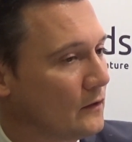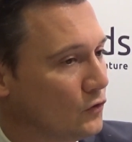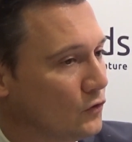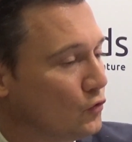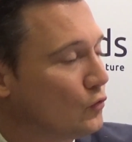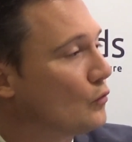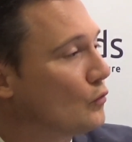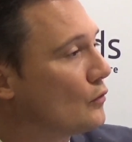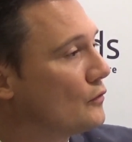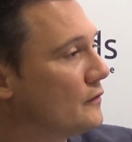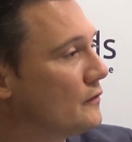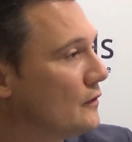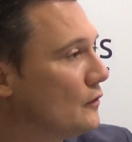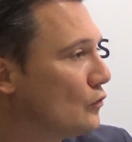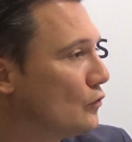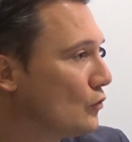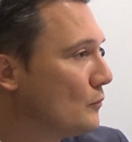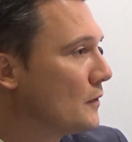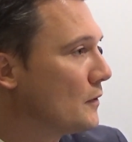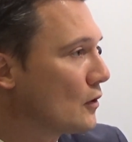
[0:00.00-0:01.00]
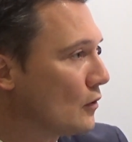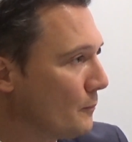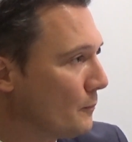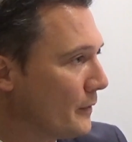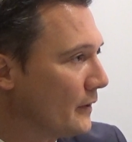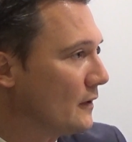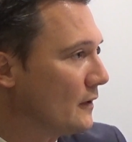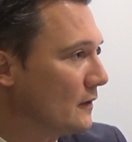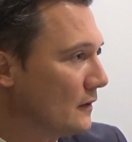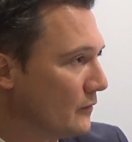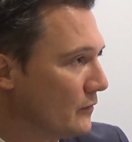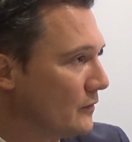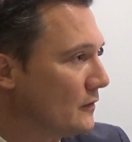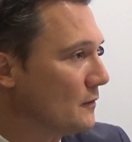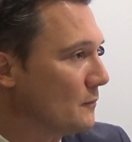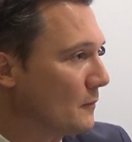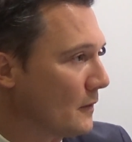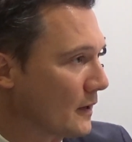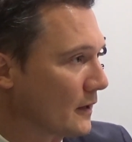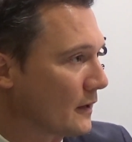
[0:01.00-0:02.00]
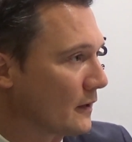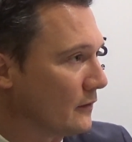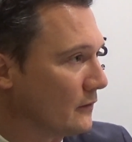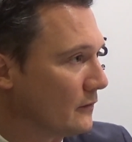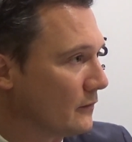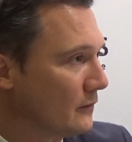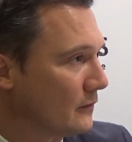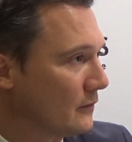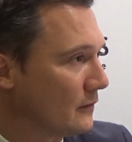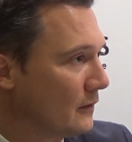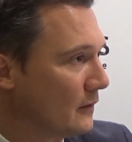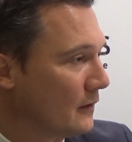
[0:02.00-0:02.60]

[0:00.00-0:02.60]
to continue to be competitive in the market.